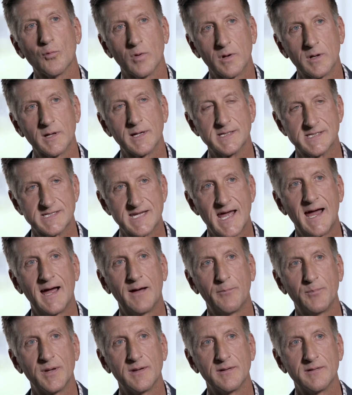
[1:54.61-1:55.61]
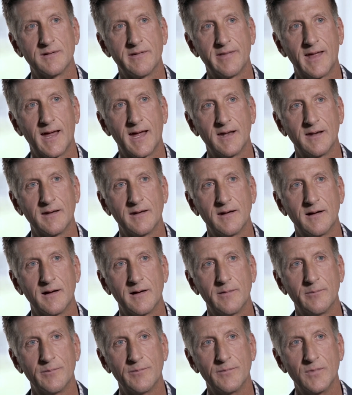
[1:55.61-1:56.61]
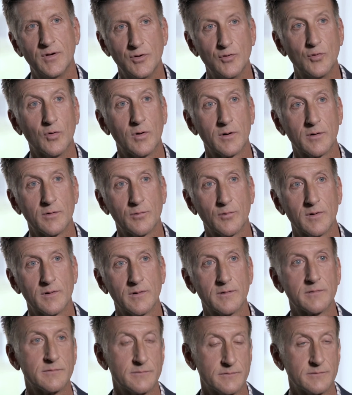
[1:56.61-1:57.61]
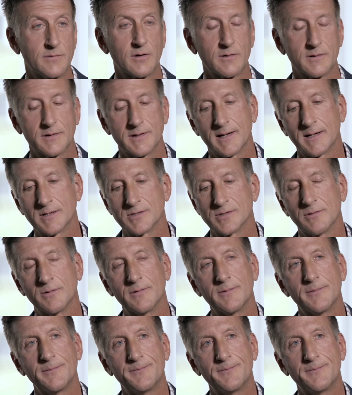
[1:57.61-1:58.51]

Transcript: really tap into that um, new hardware architecture.